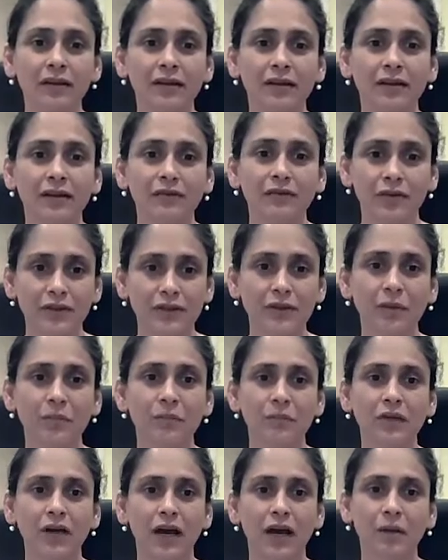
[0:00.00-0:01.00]
for some
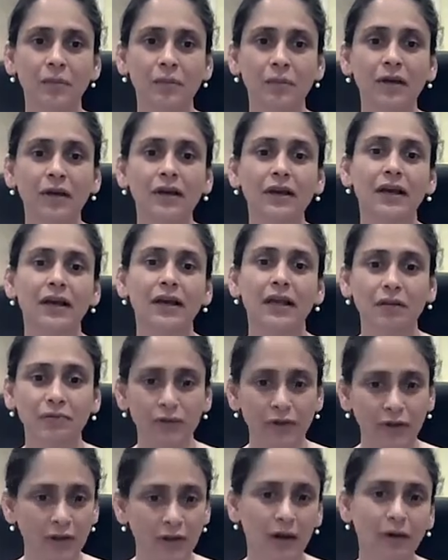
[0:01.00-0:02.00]
time, and I
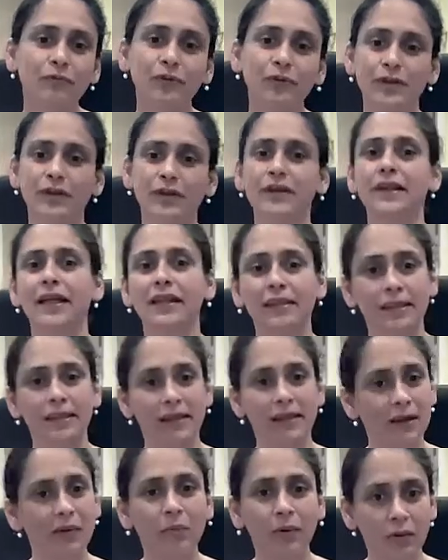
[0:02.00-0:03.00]
felt comforted, and
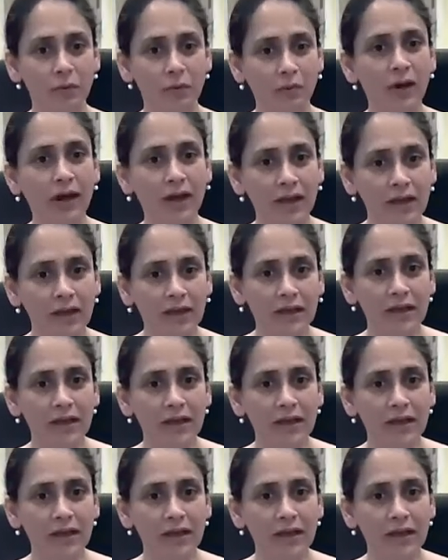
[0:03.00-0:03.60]
then I went away.